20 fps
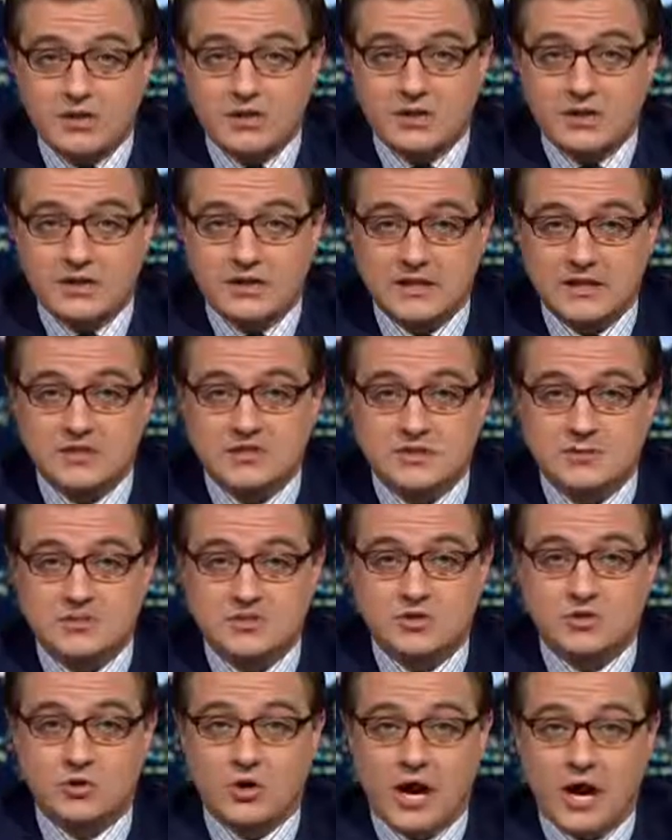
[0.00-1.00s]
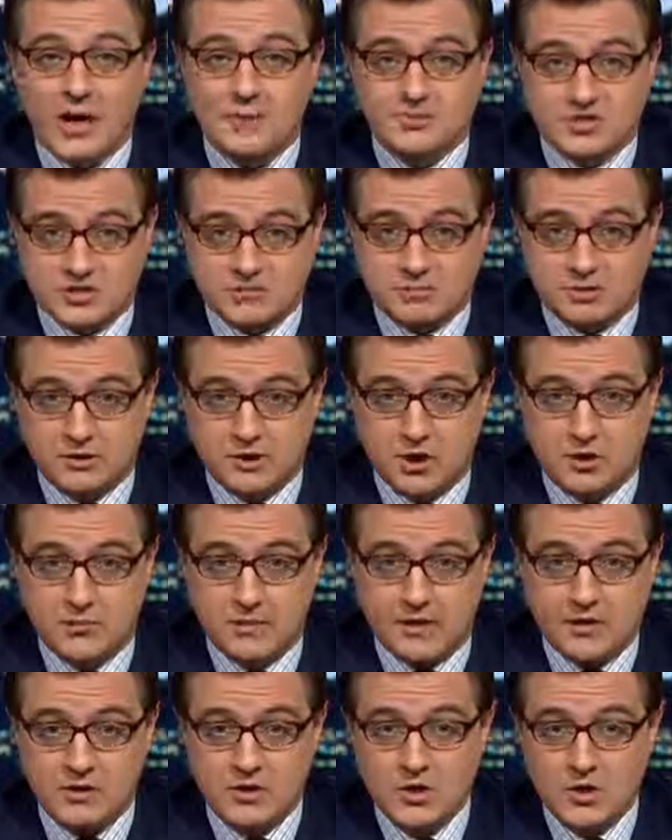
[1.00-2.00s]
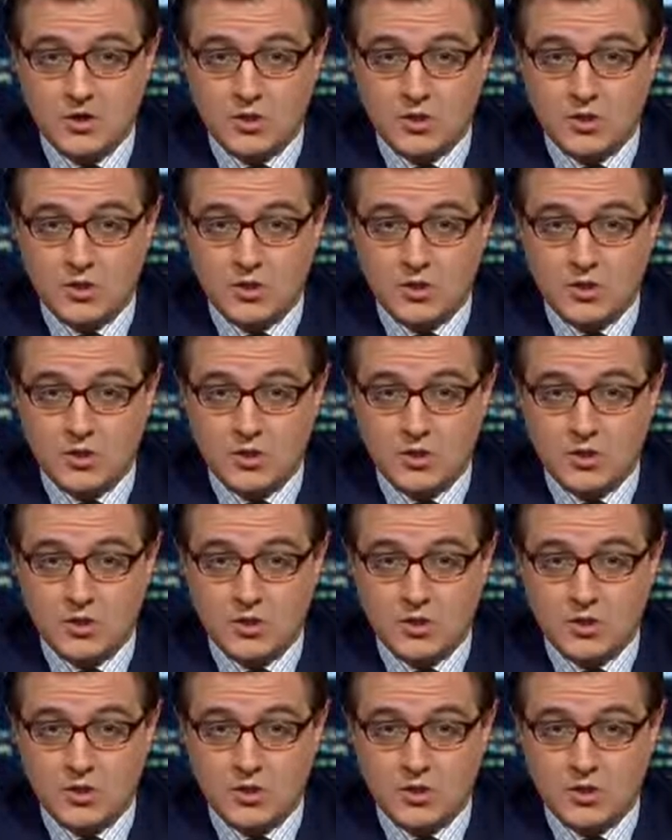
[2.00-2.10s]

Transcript: you can click subscribe just below me